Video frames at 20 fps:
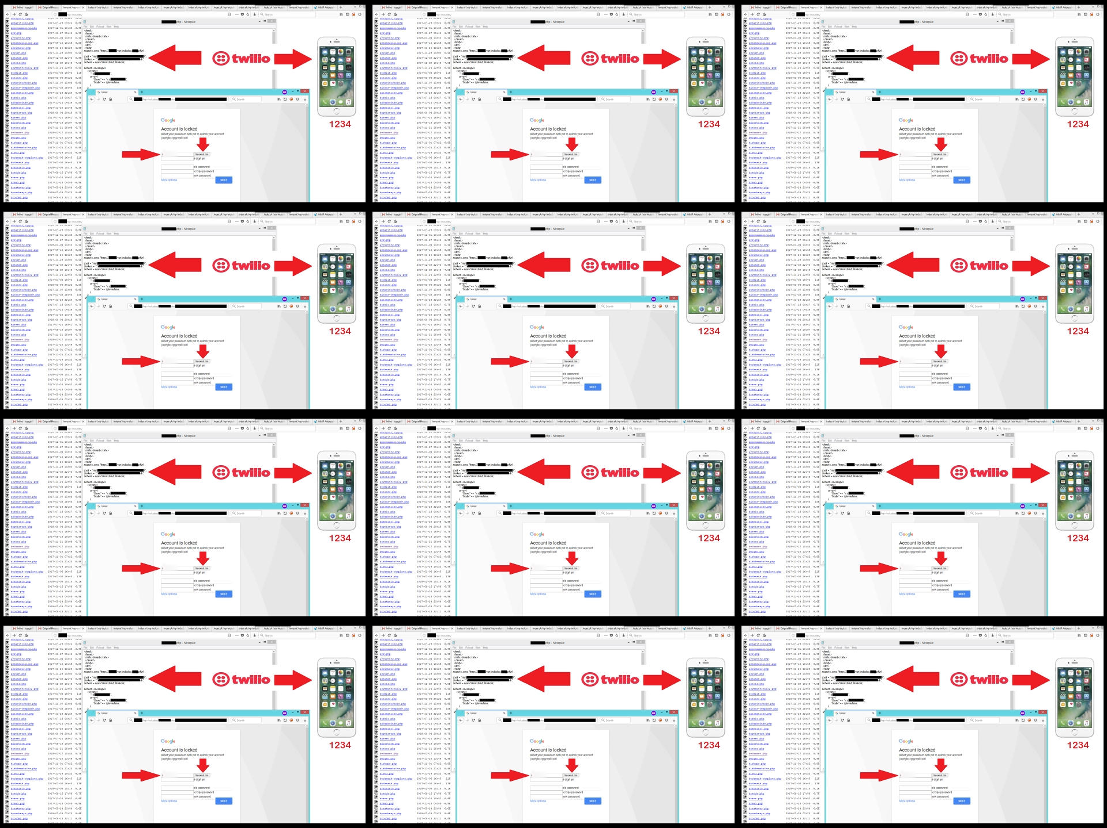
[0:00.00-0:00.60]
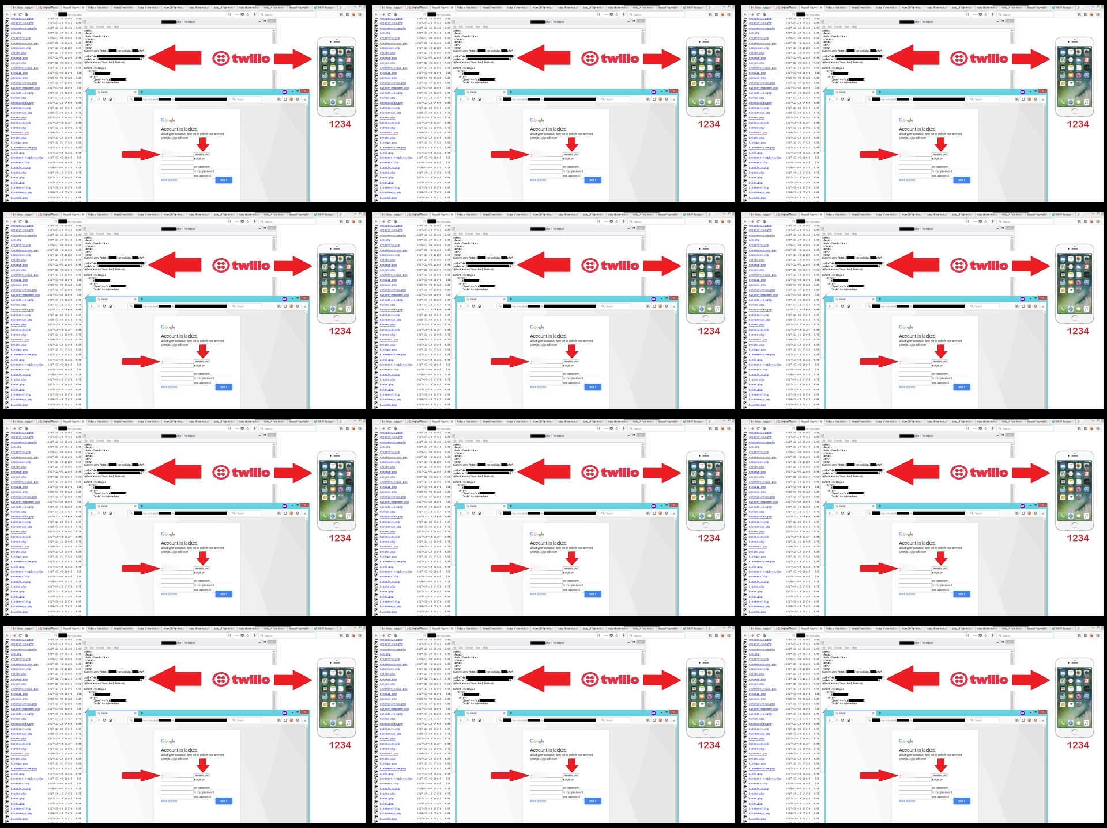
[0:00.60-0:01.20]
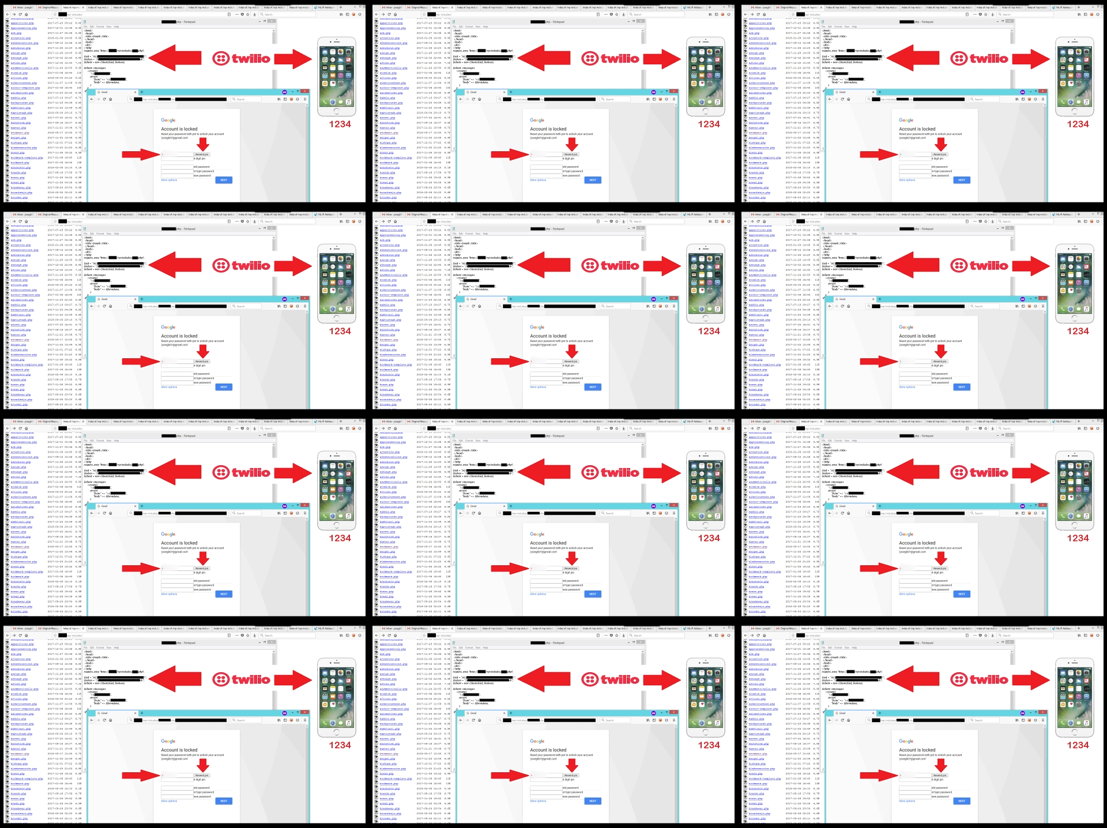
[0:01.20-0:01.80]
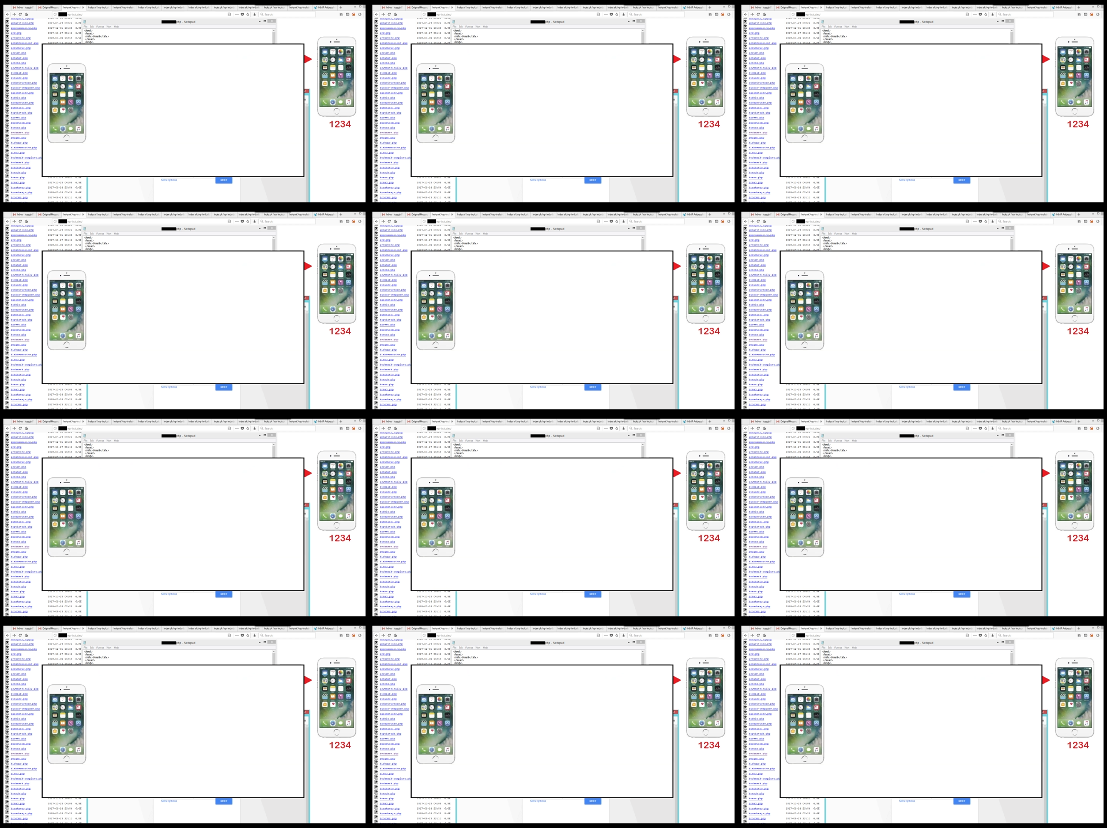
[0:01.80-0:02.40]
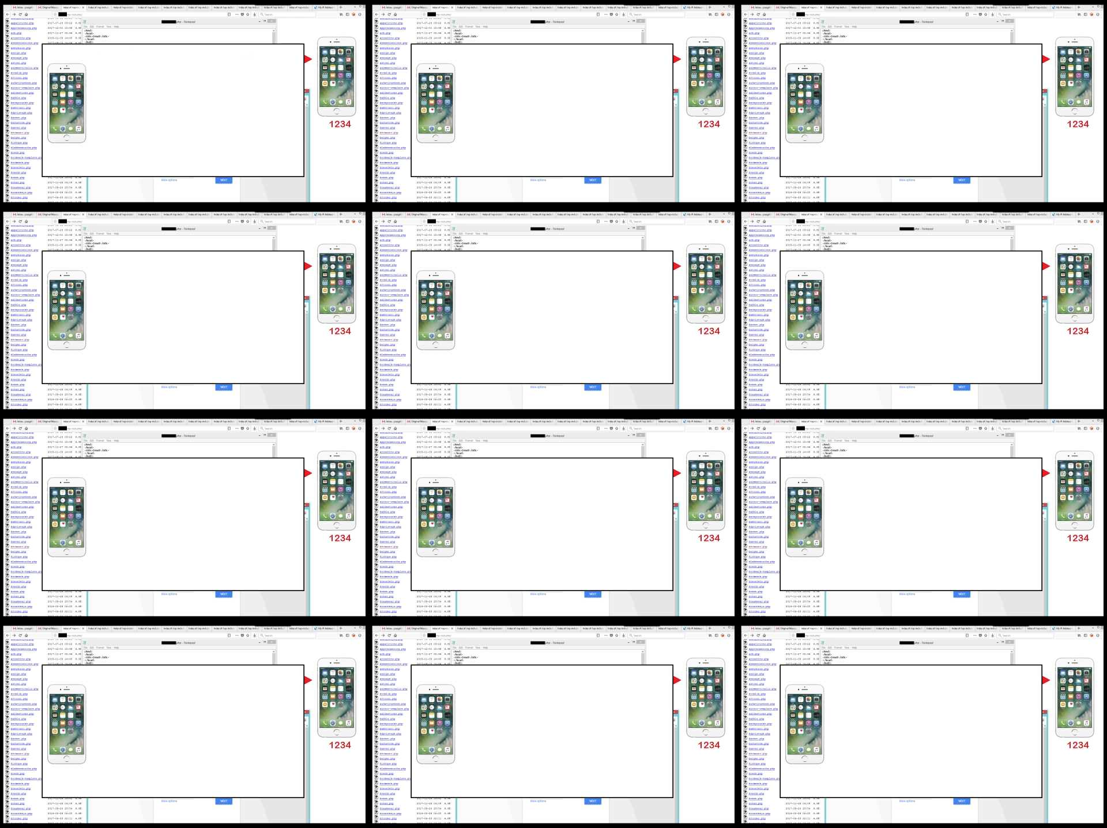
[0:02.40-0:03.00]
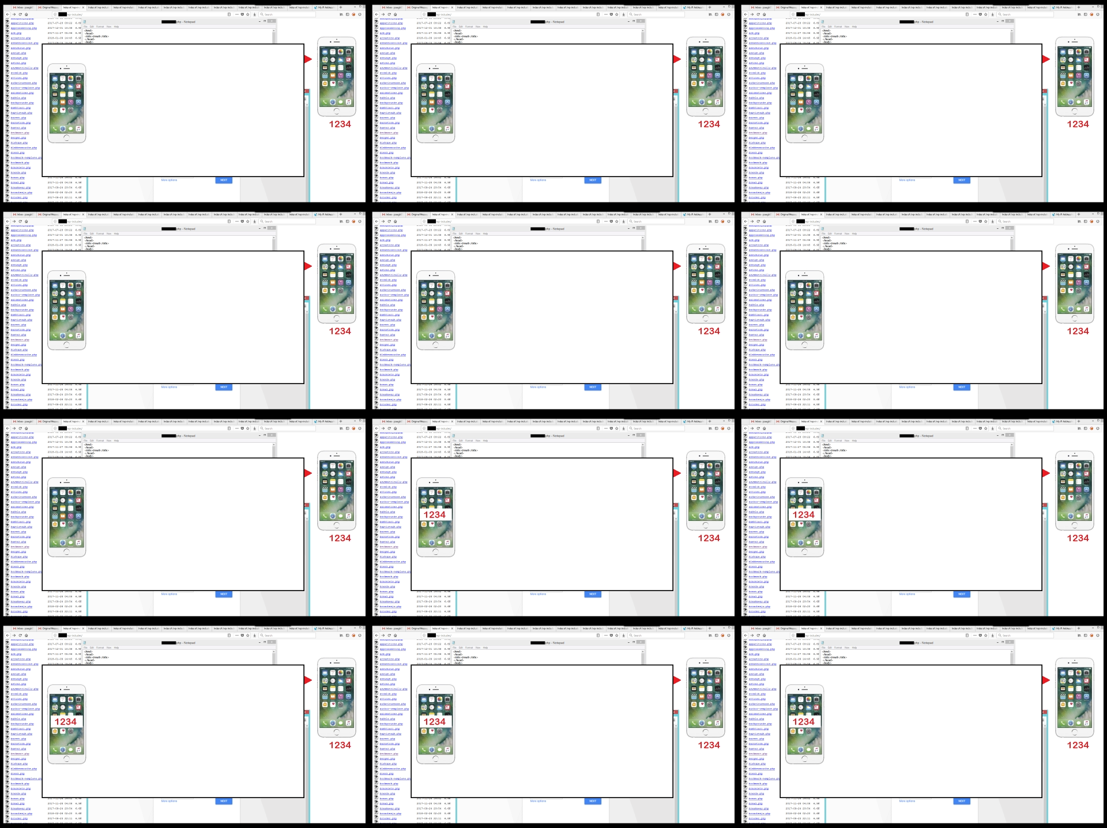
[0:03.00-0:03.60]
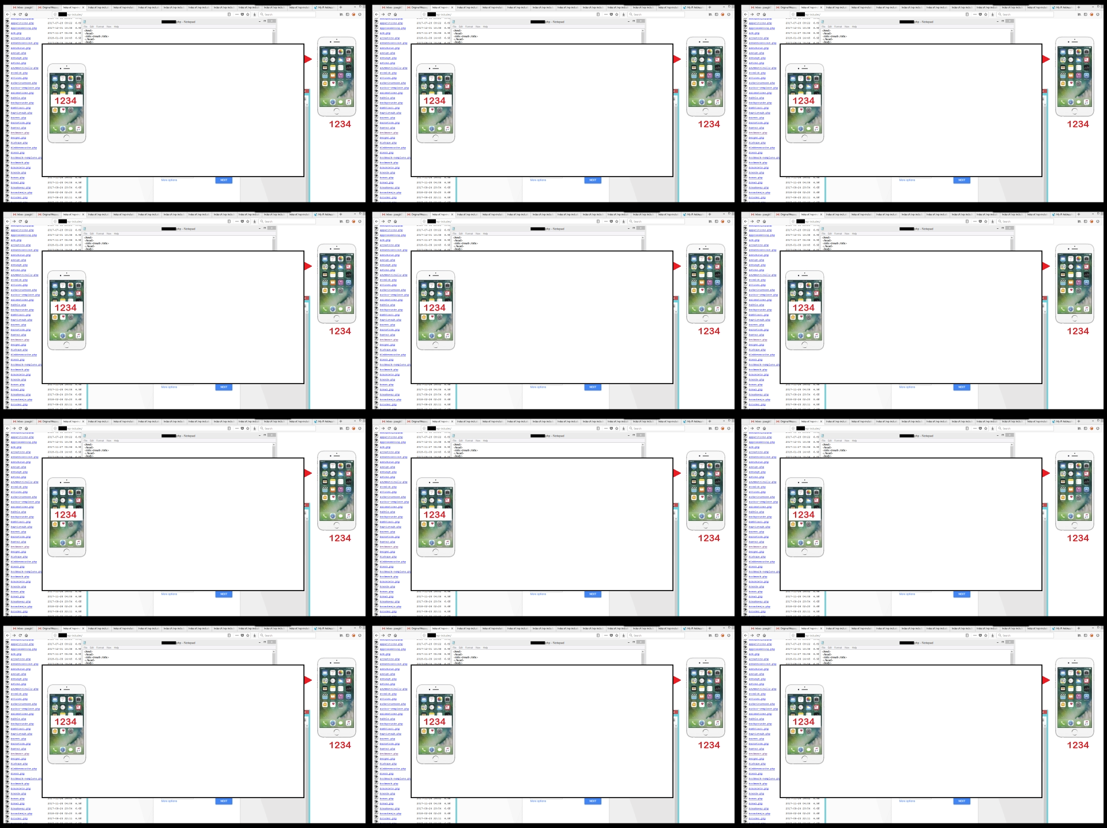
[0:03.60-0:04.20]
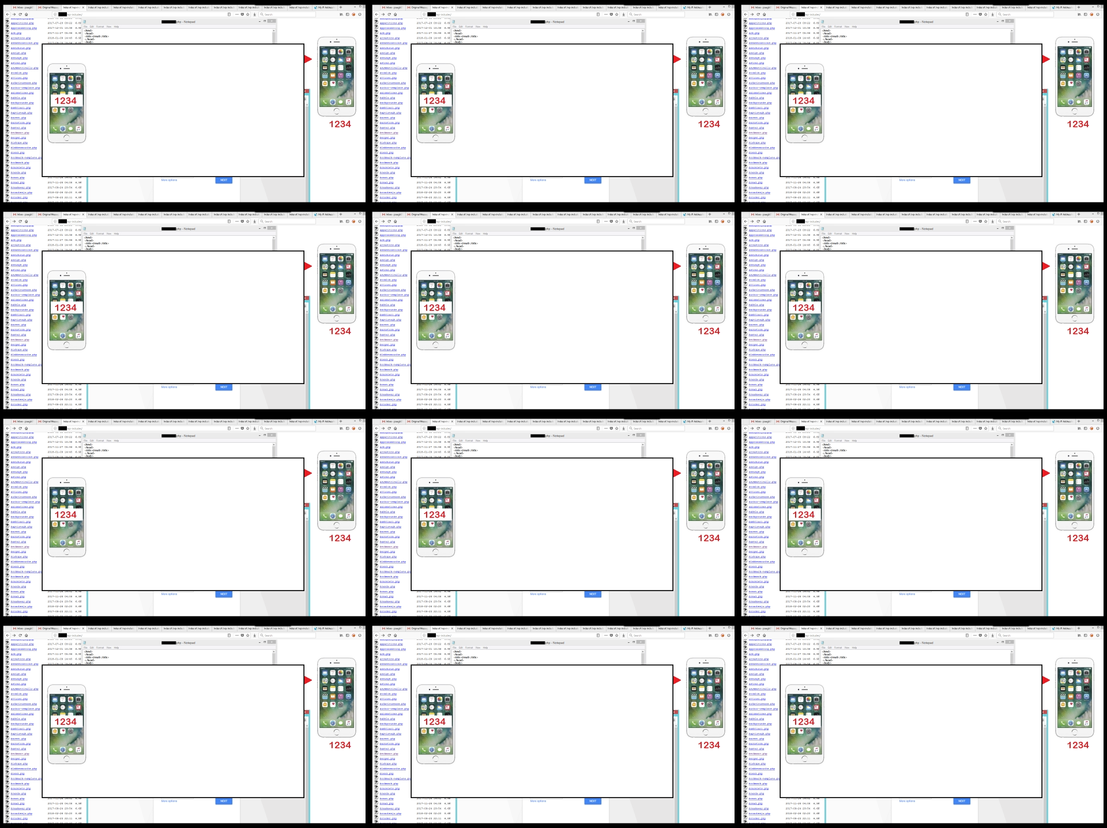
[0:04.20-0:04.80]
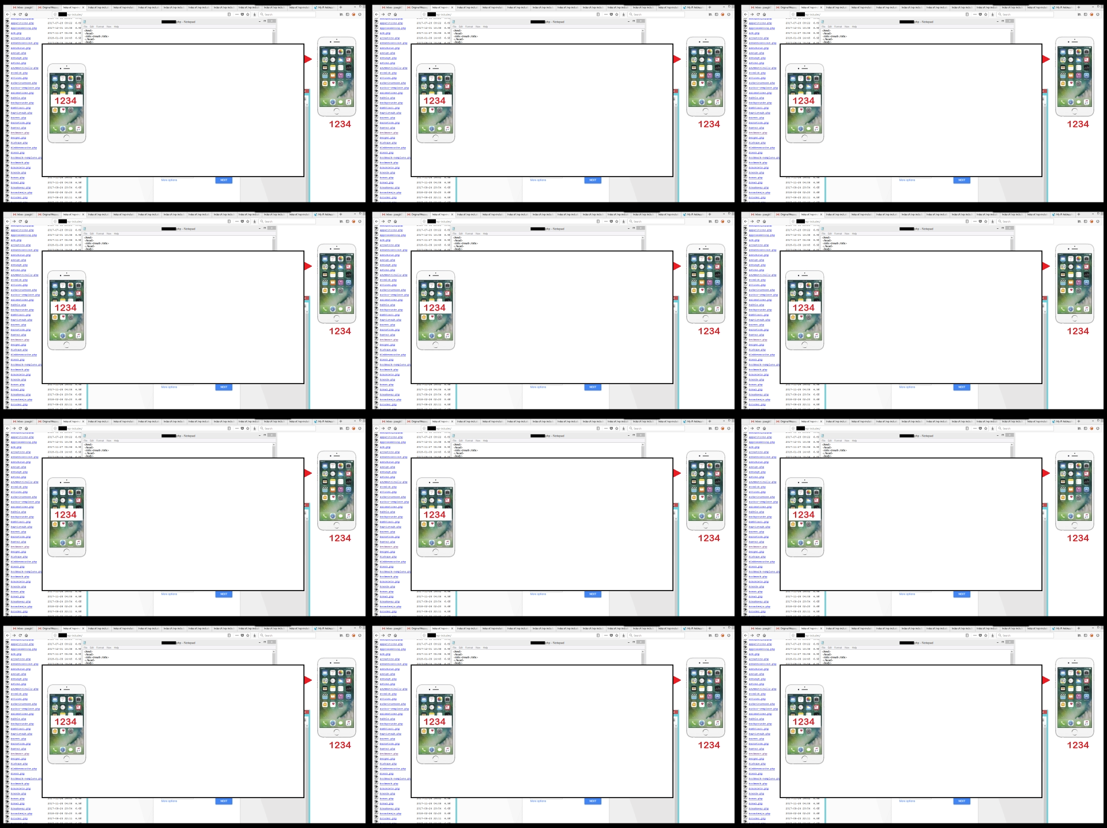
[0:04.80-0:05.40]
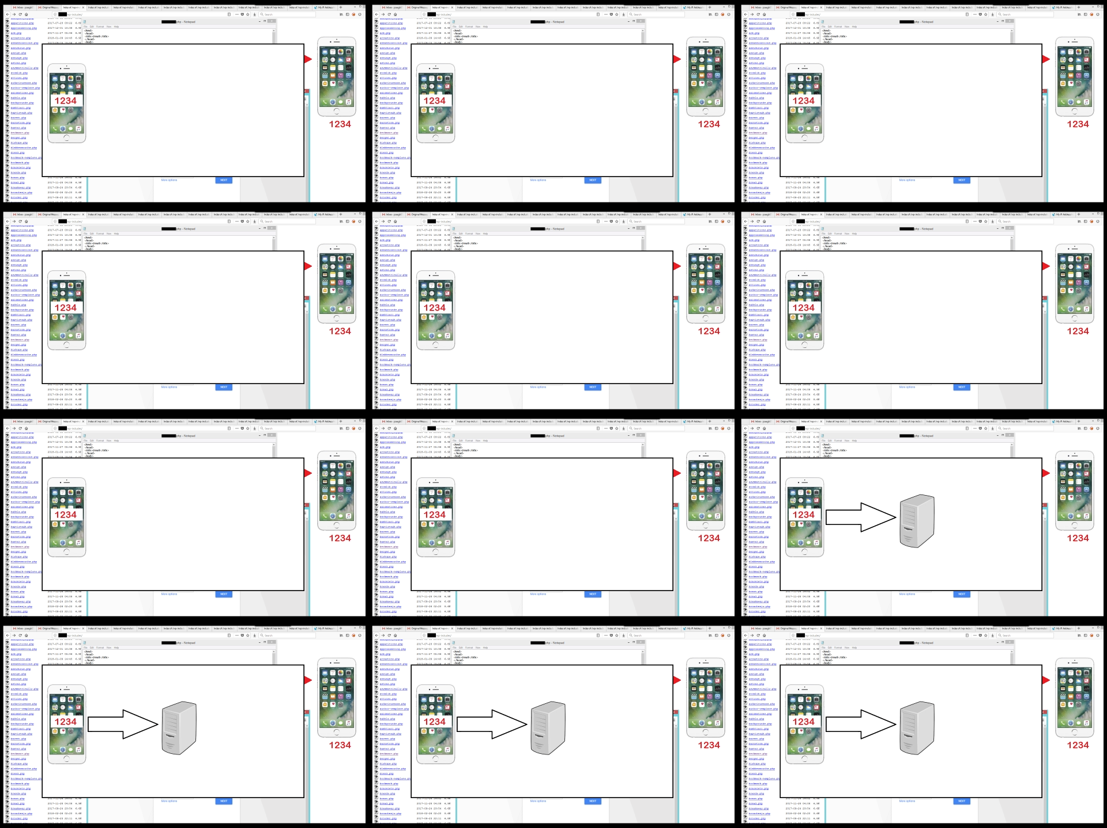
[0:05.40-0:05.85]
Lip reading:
(no speaker visible)